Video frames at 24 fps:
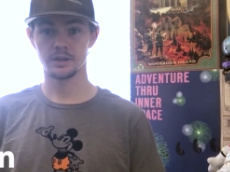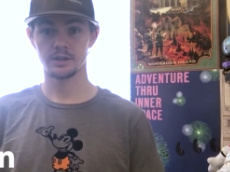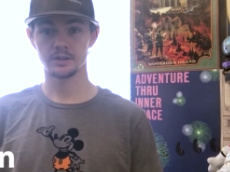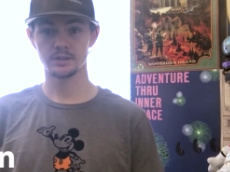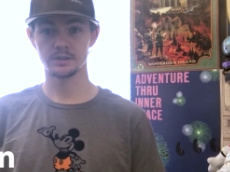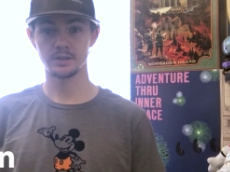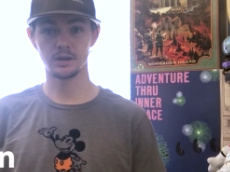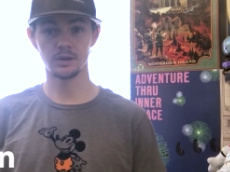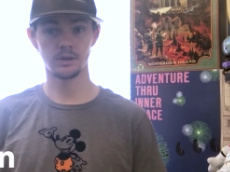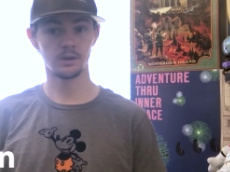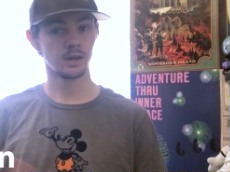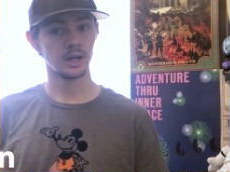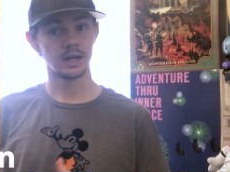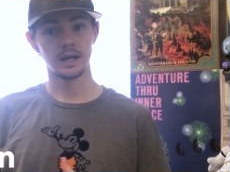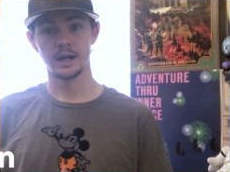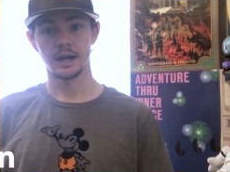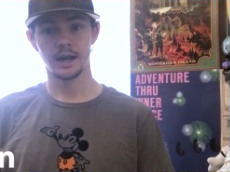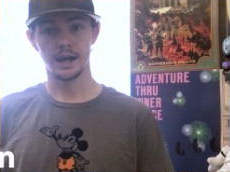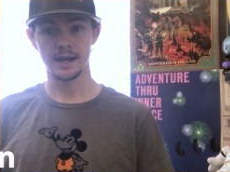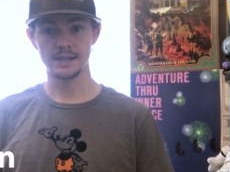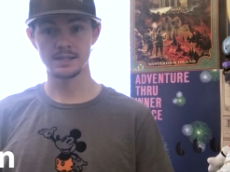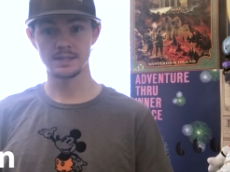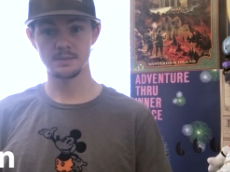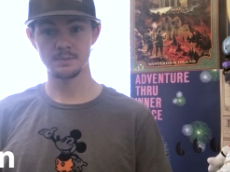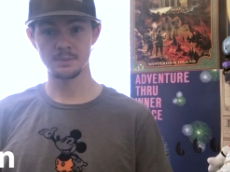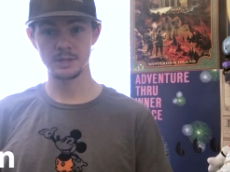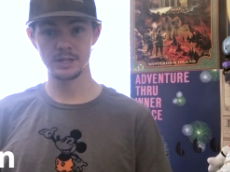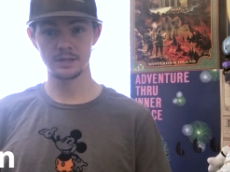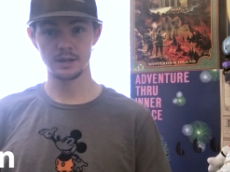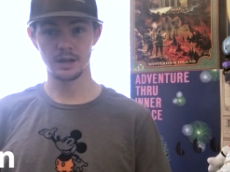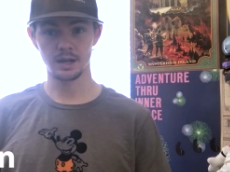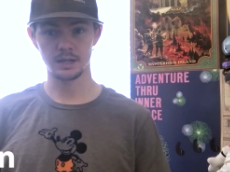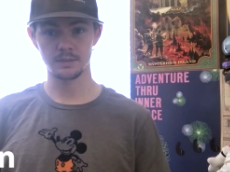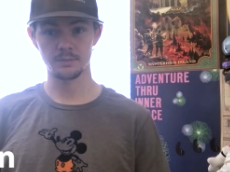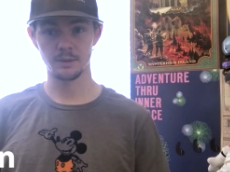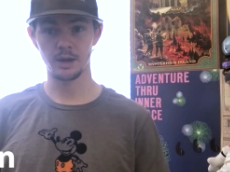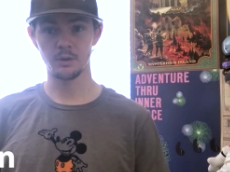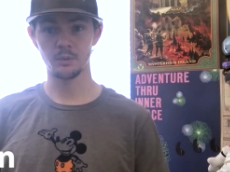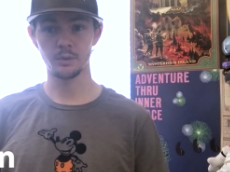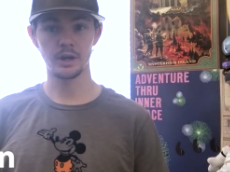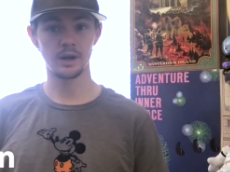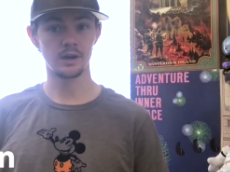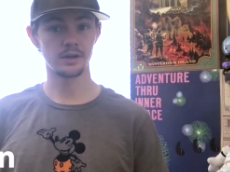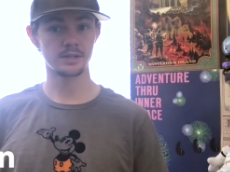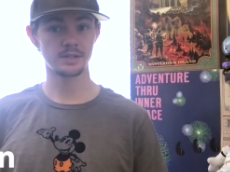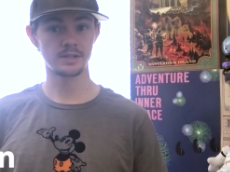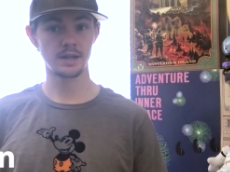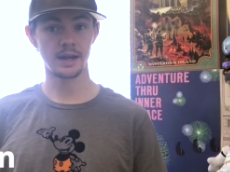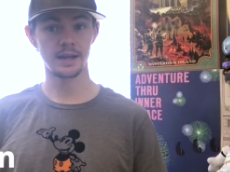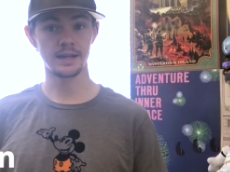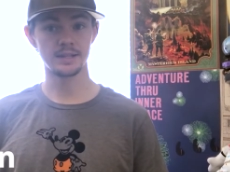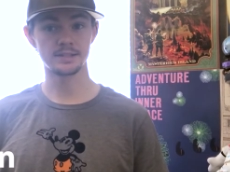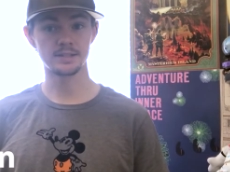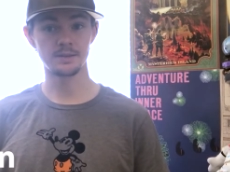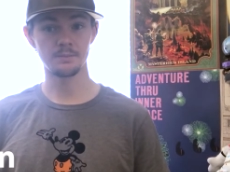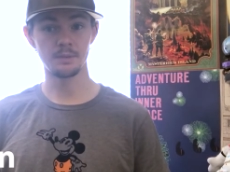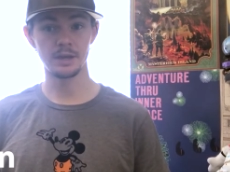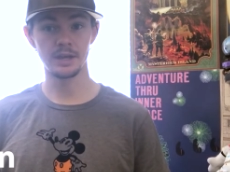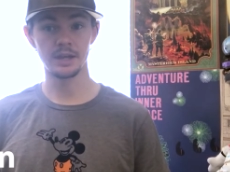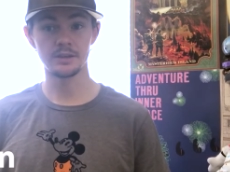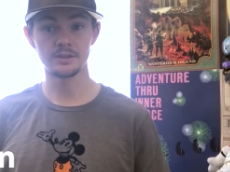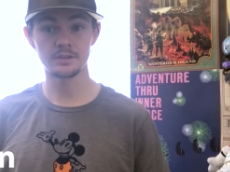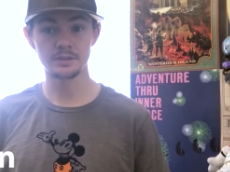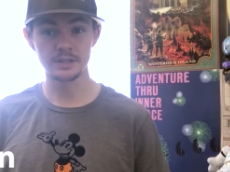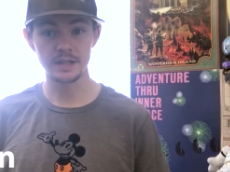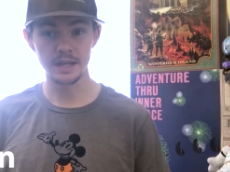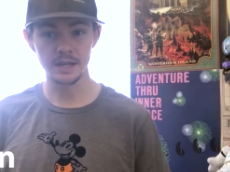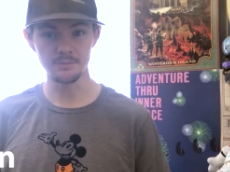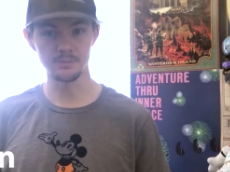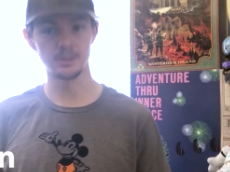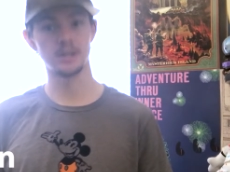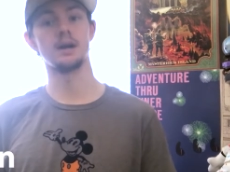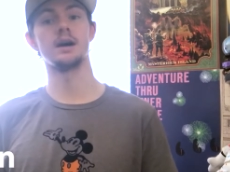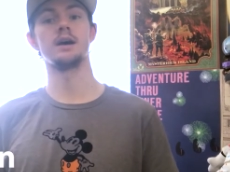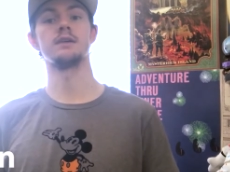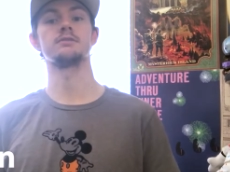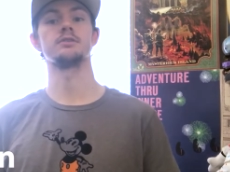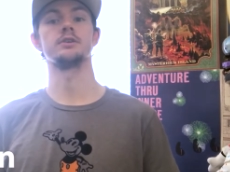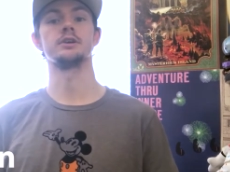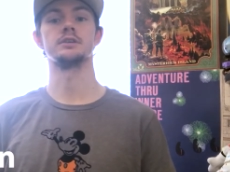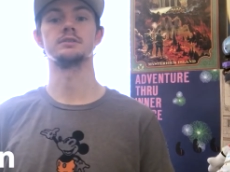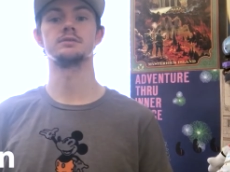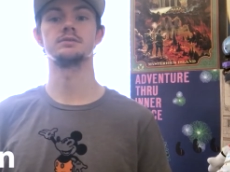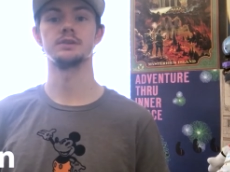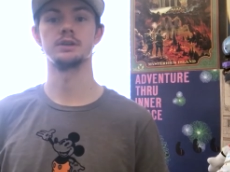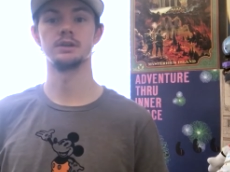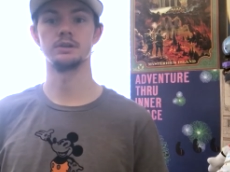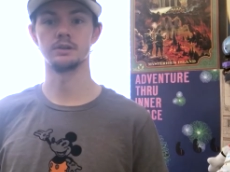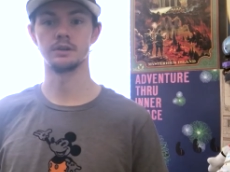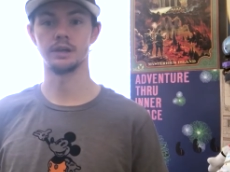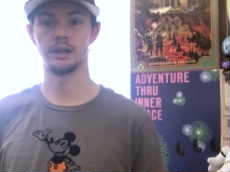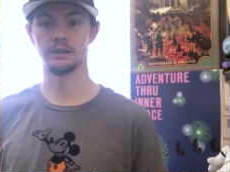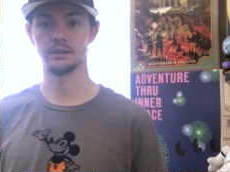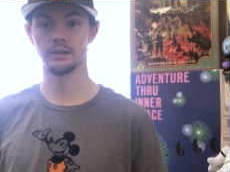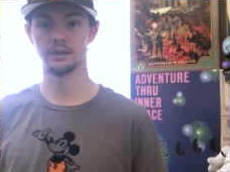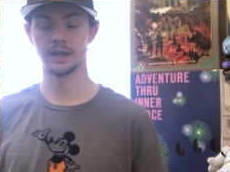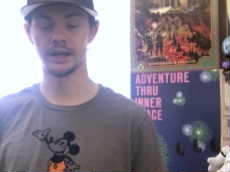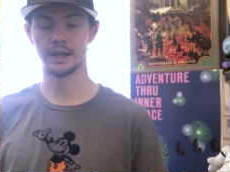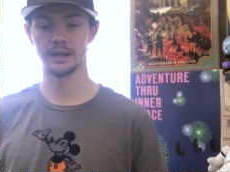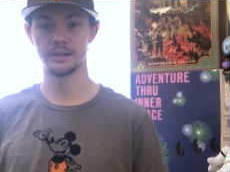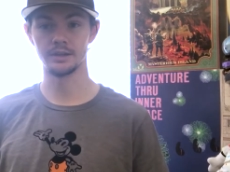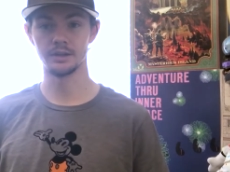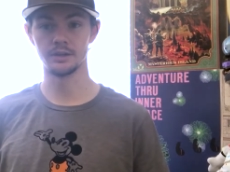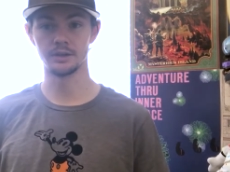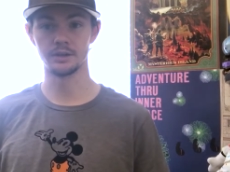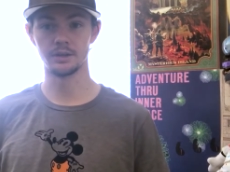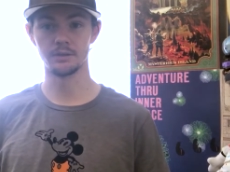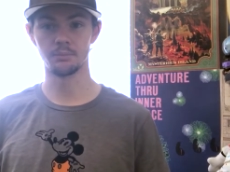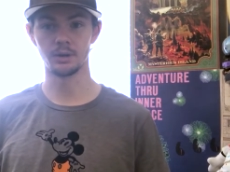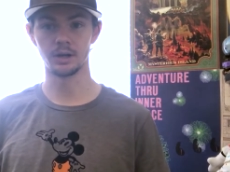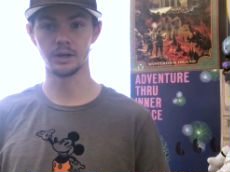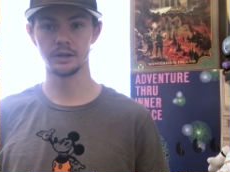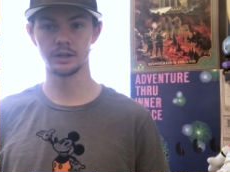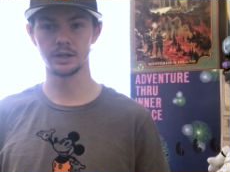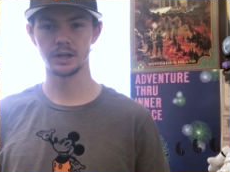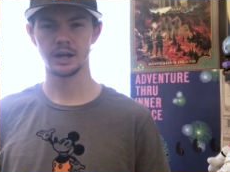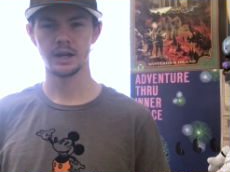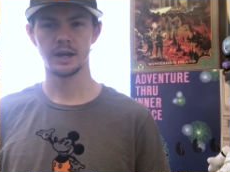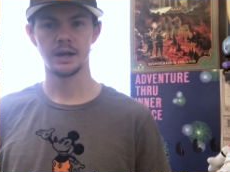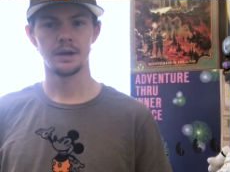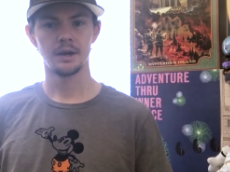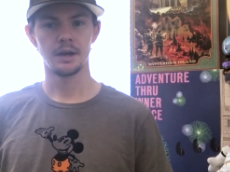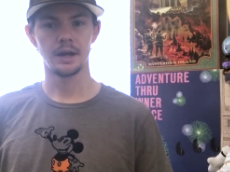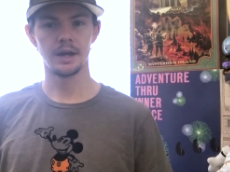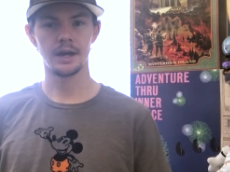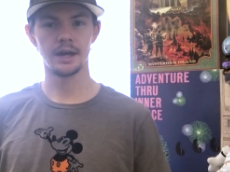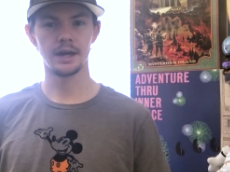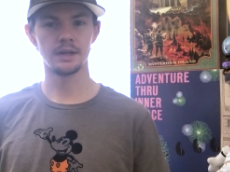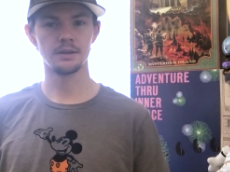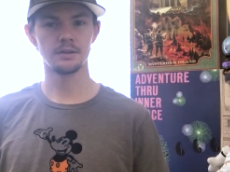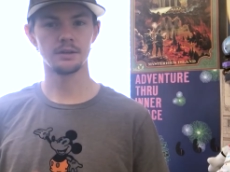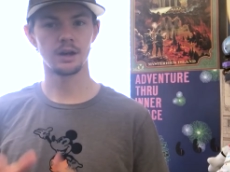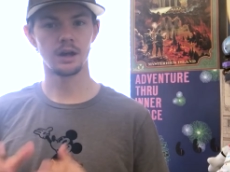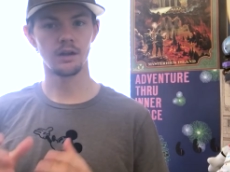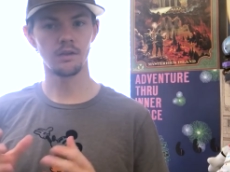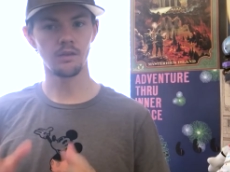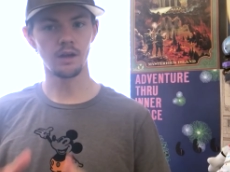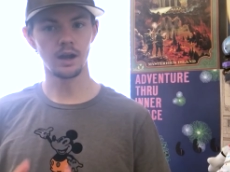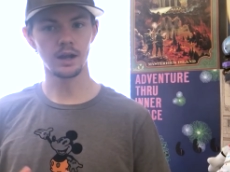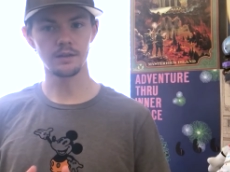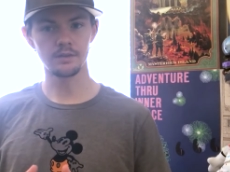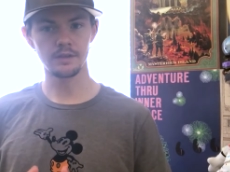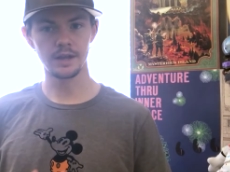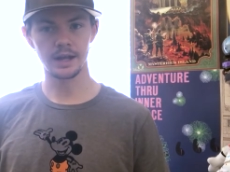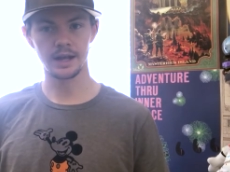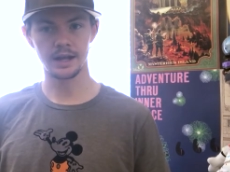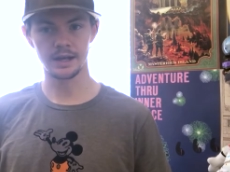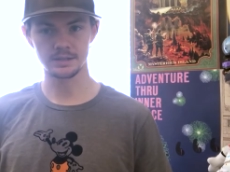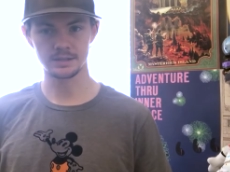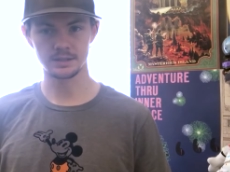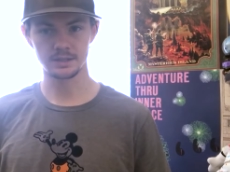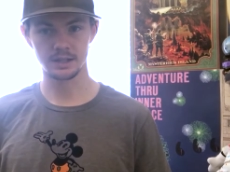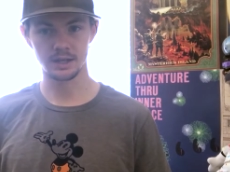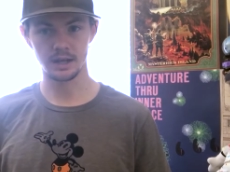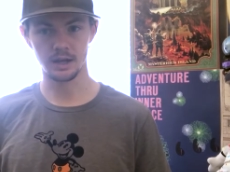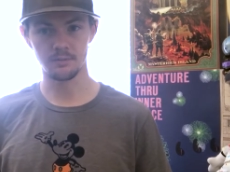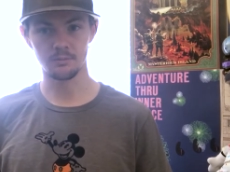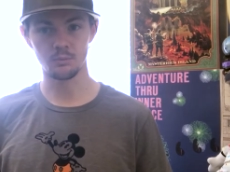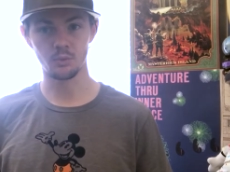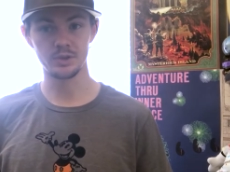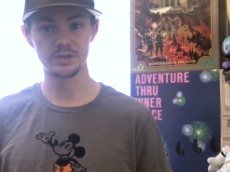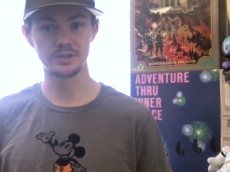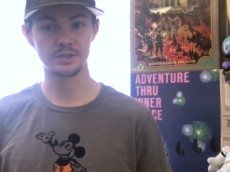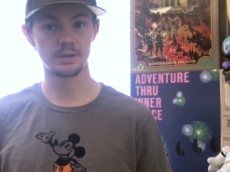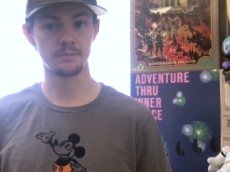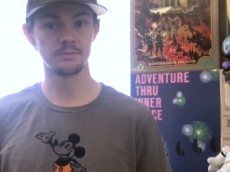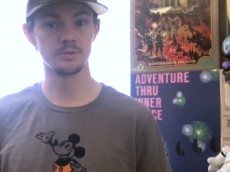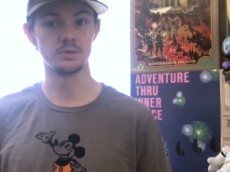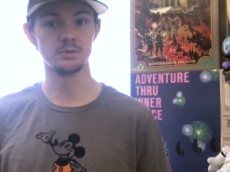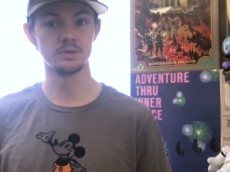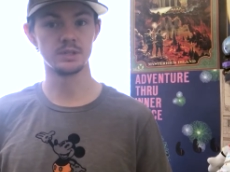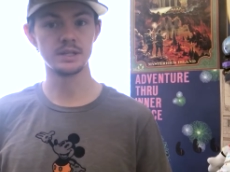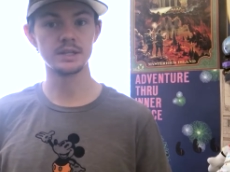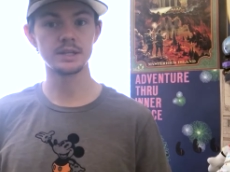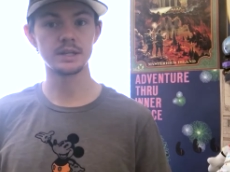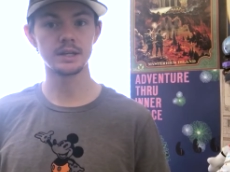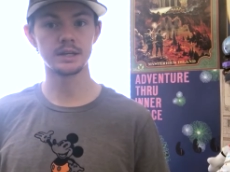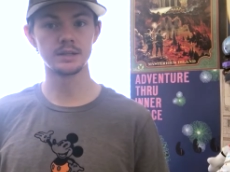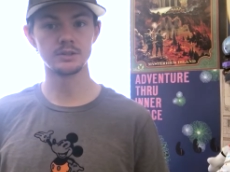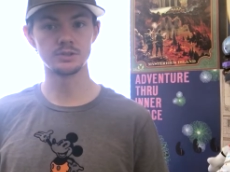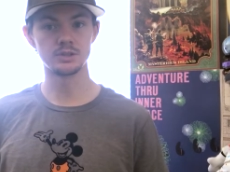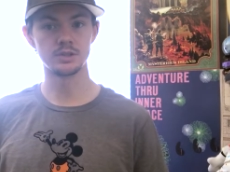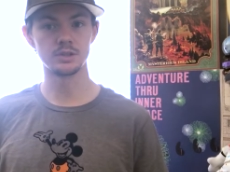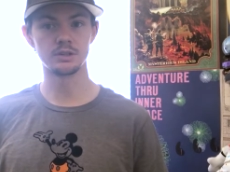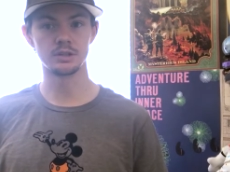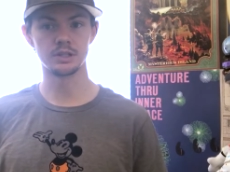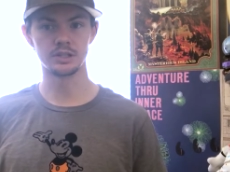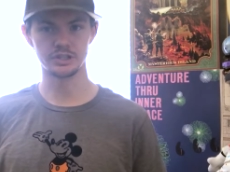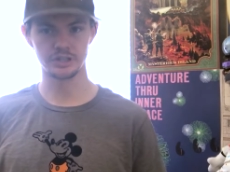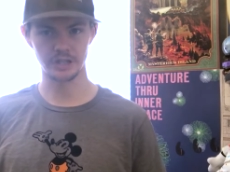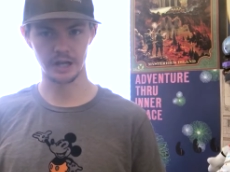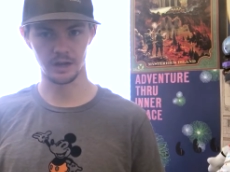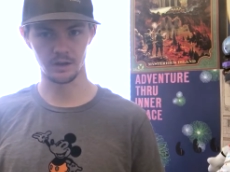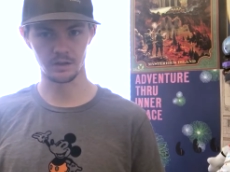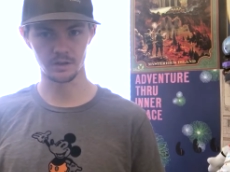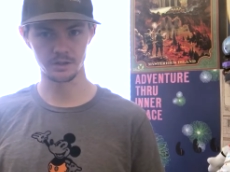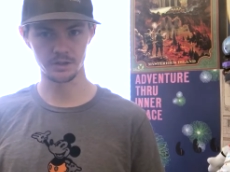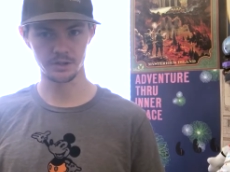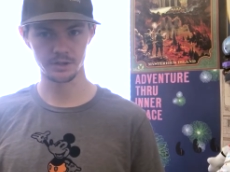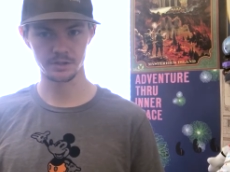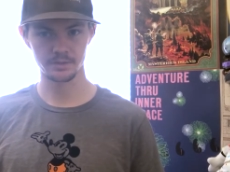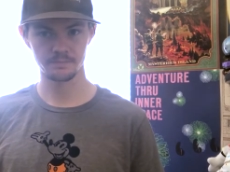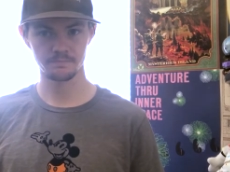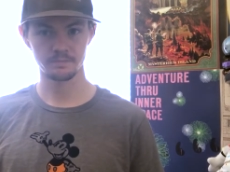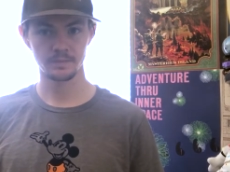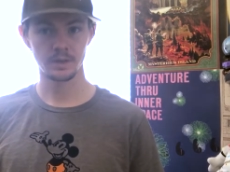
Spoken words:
So, as has been talked about, we are designing some entertainment offerings for your land here in the park, and a lot of that has to come with some unique engineering challenges.